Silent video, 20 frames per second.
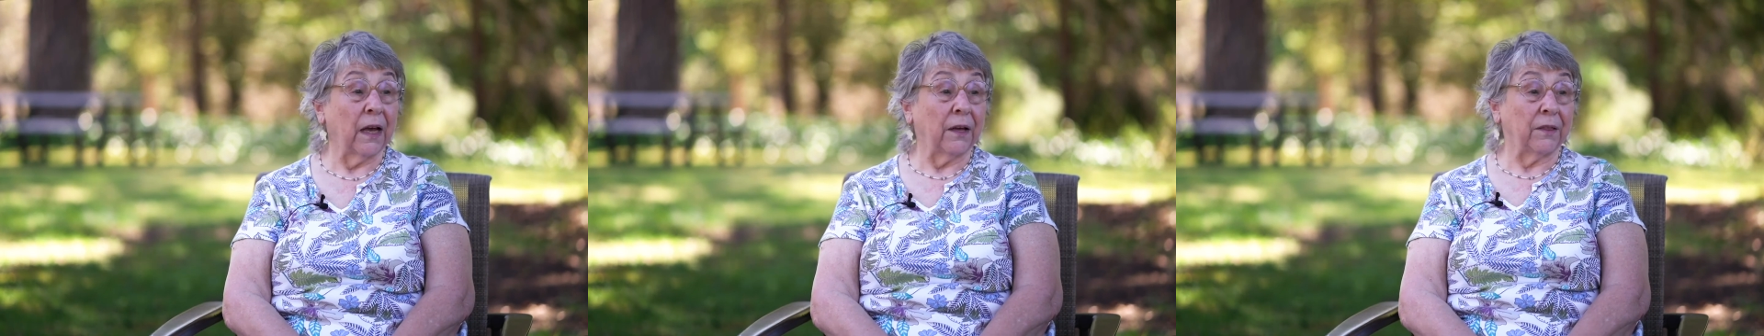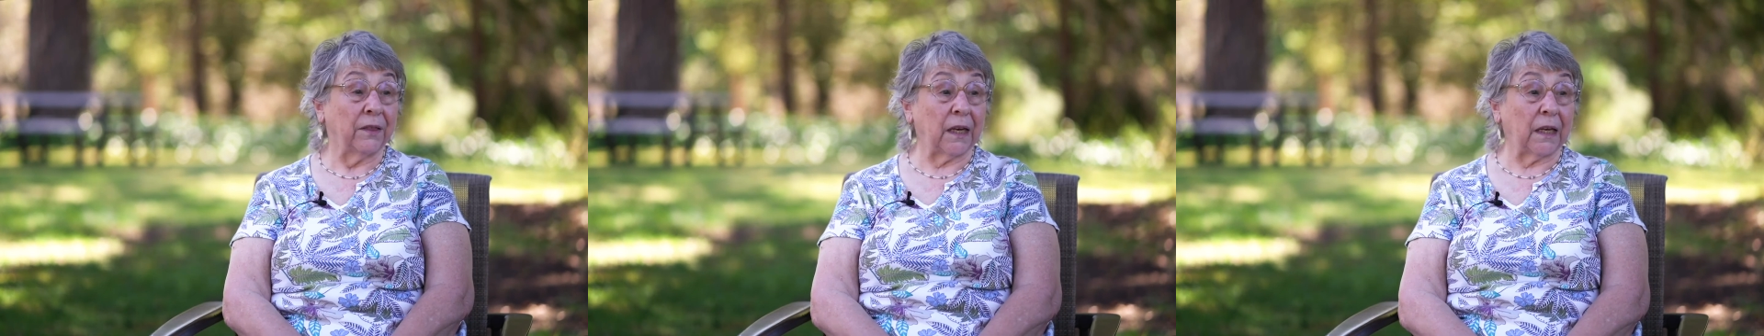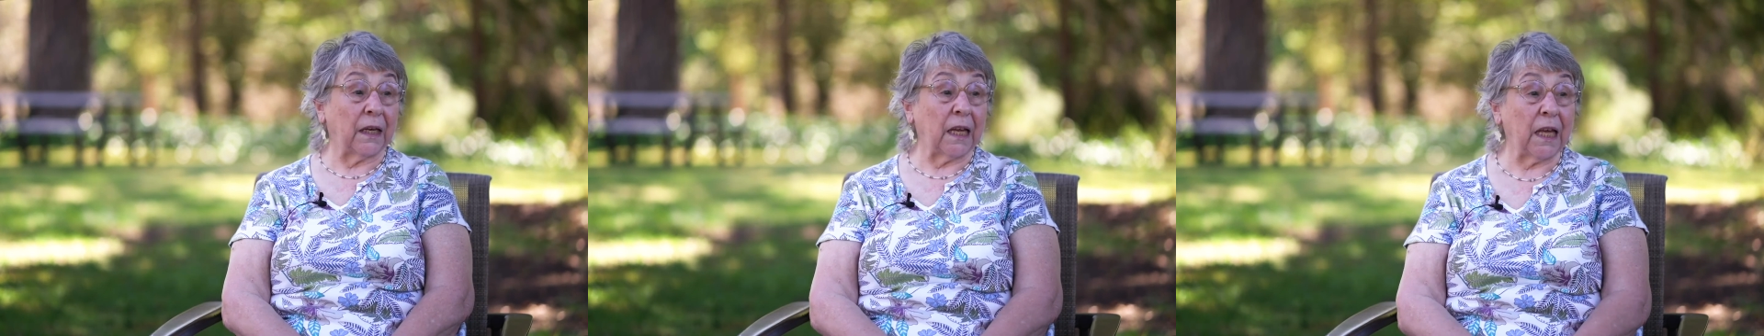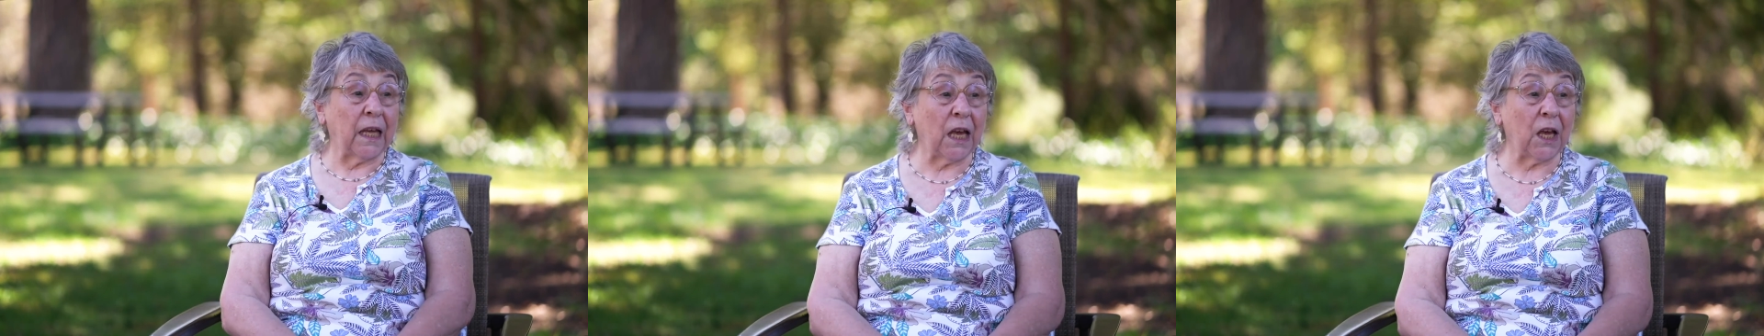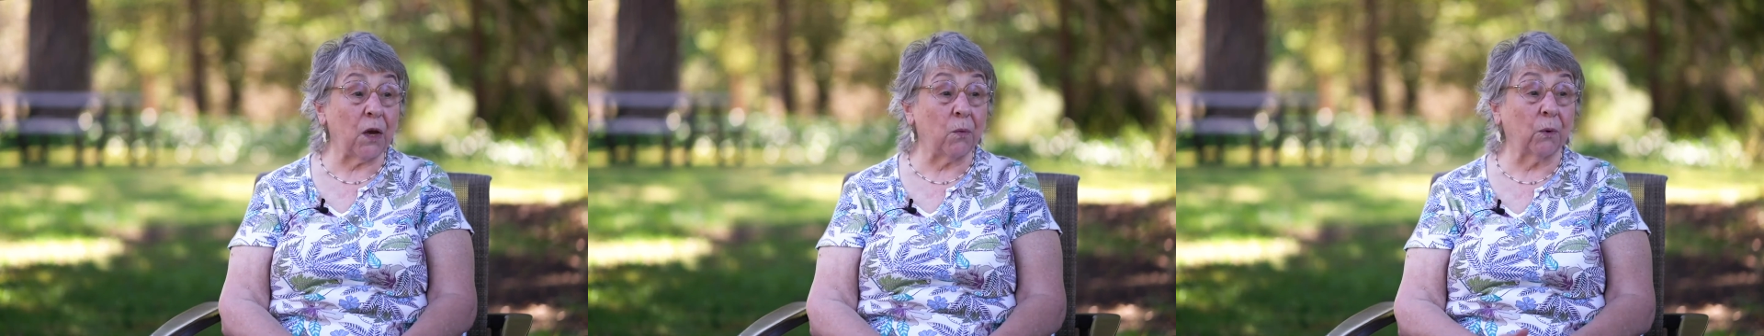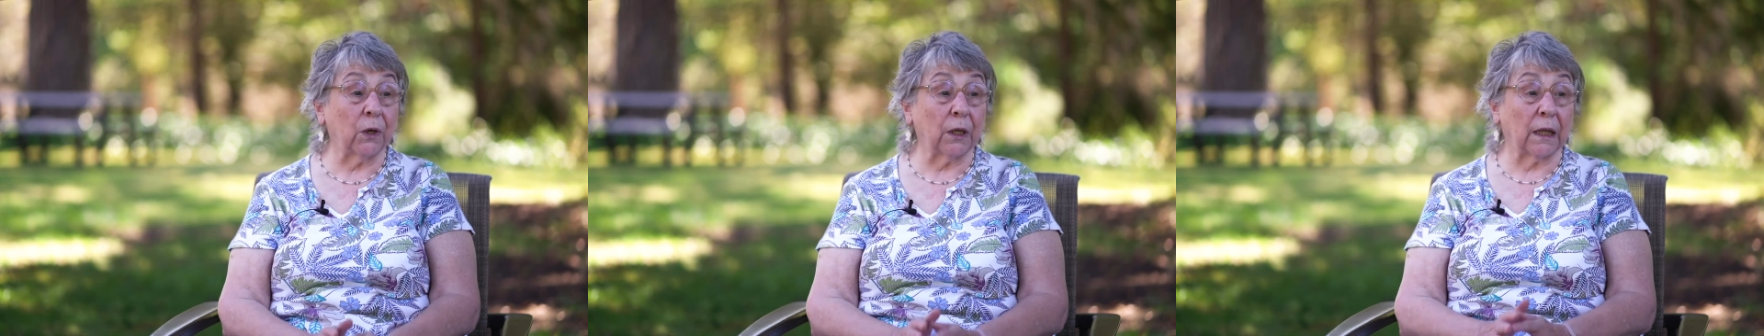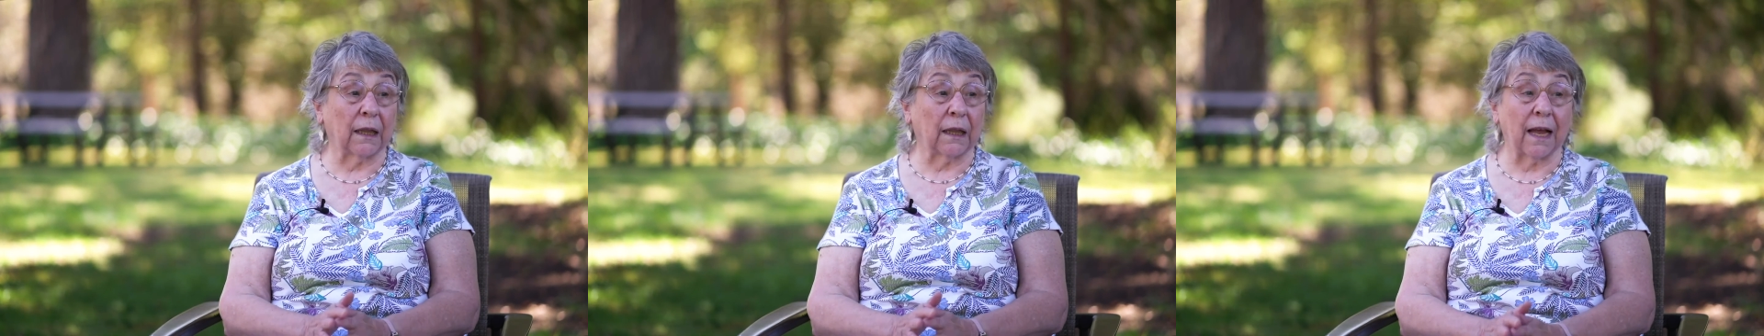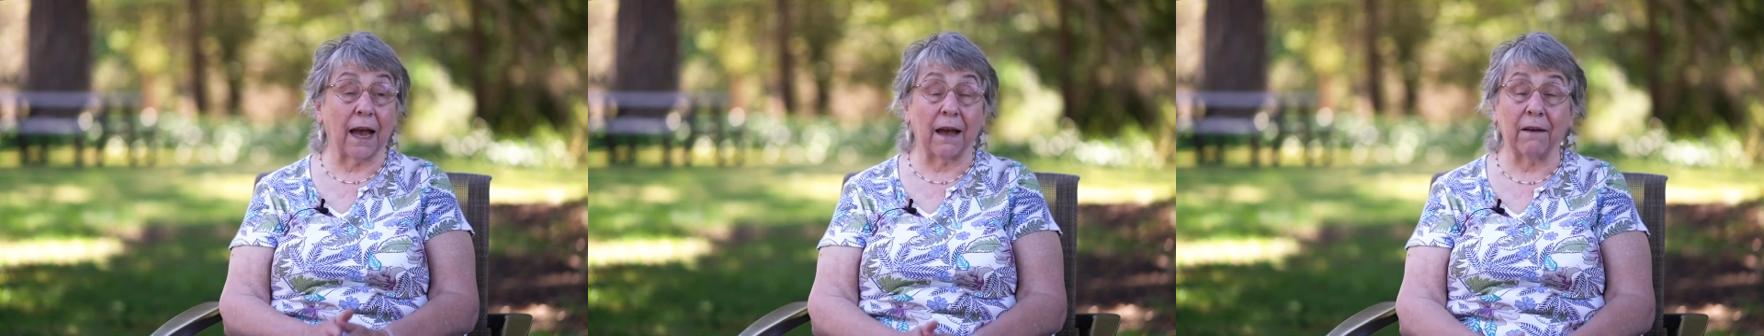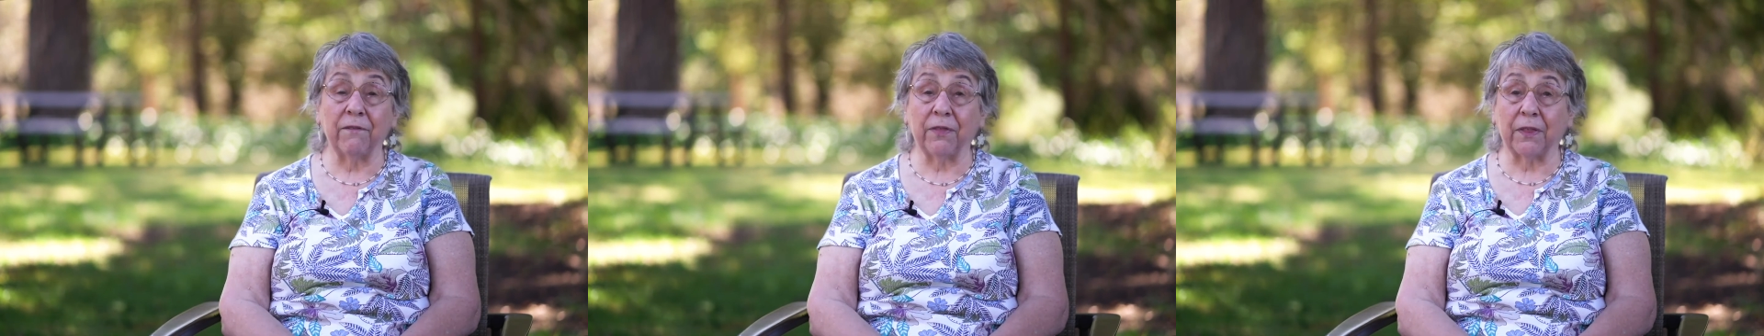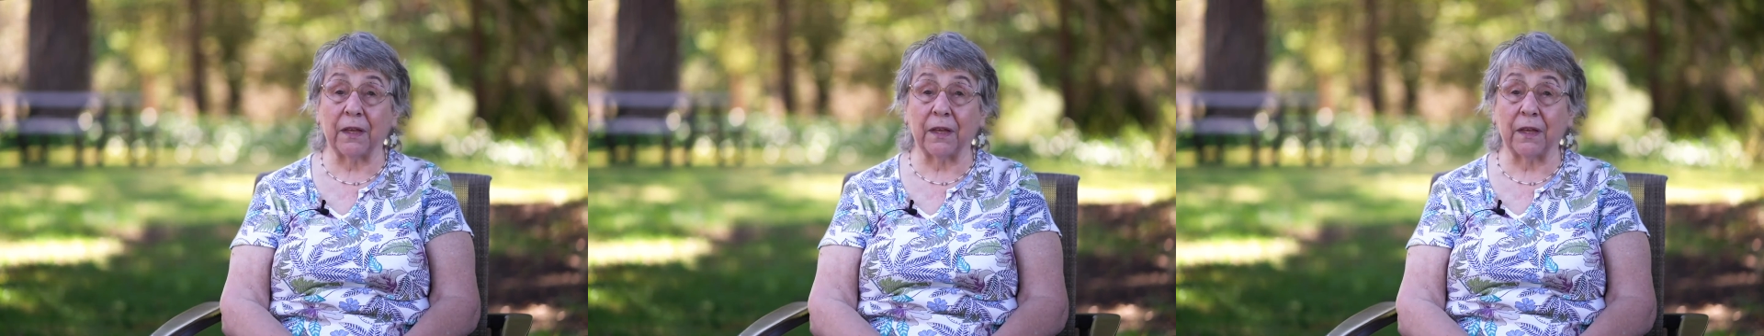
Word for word: that he would love